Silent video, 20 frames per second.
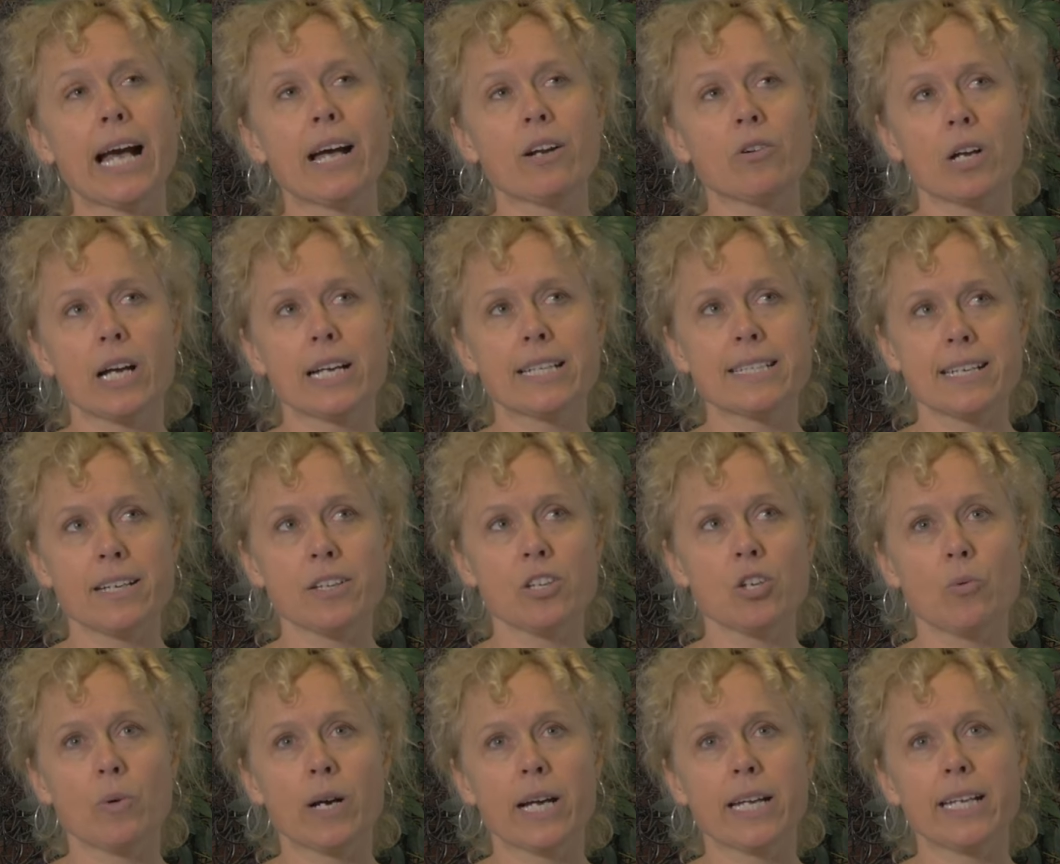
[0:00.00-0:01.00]
at
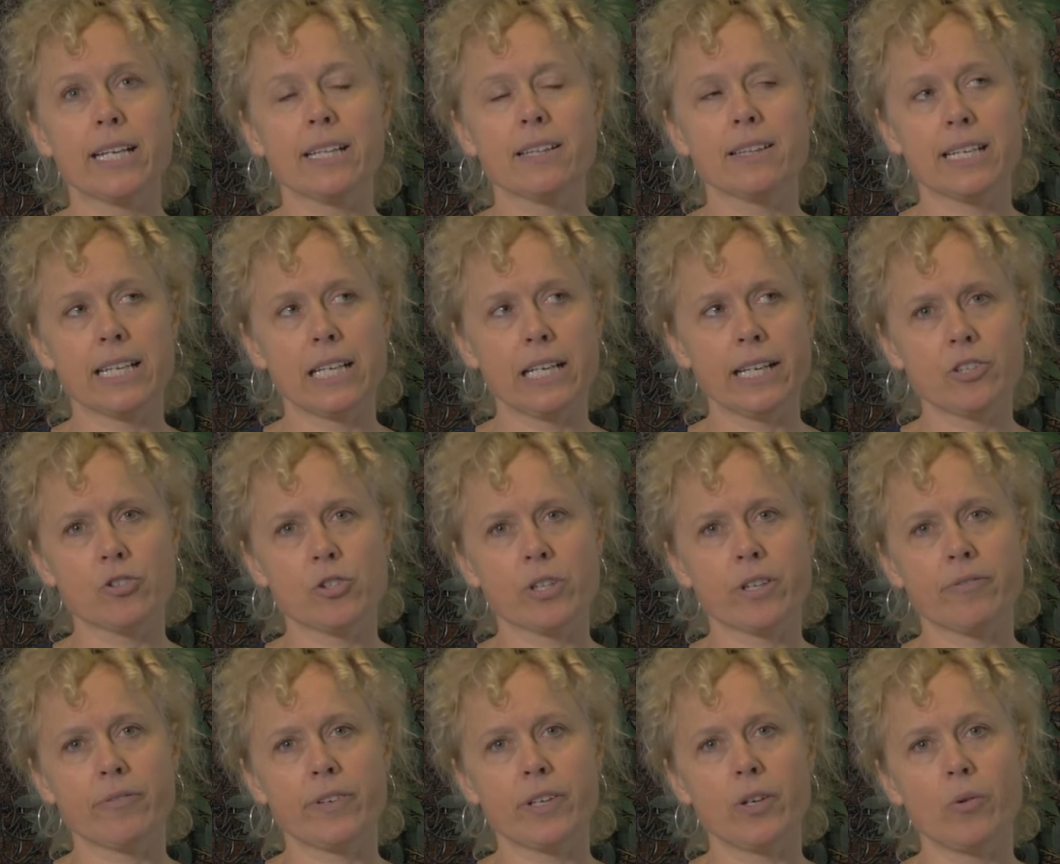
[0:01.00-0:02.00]
attenuating the electric
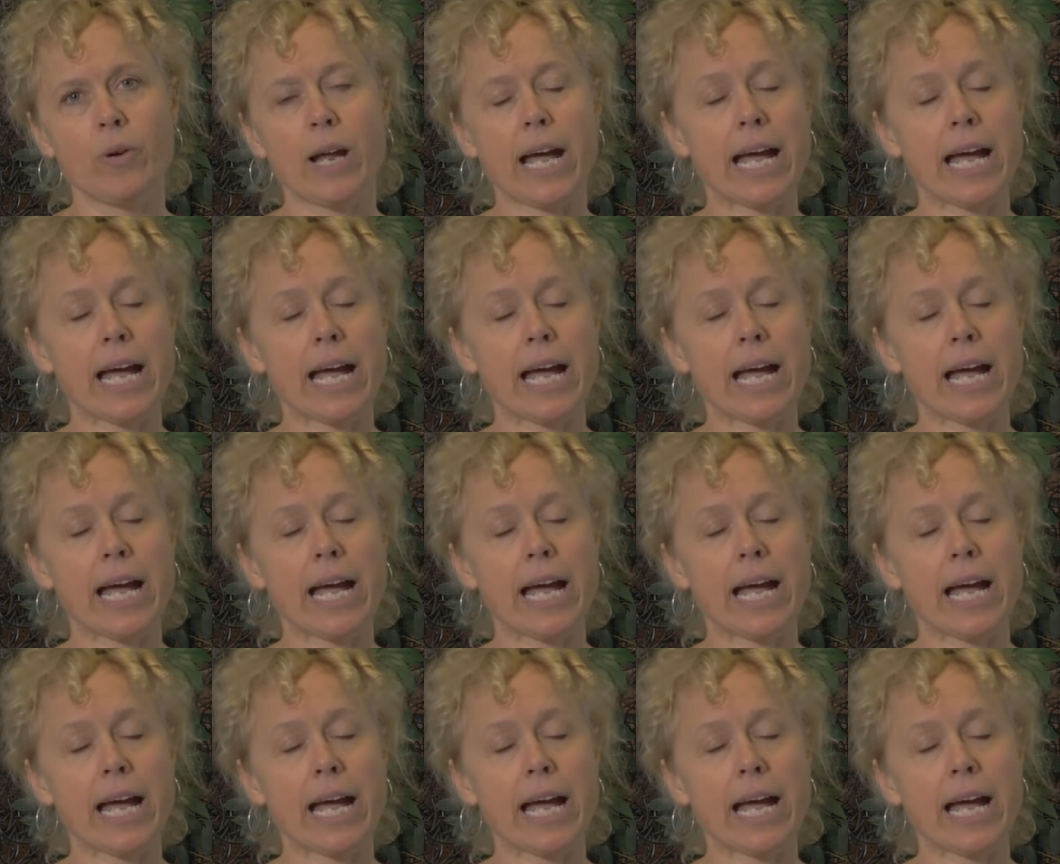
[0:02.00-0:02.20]
field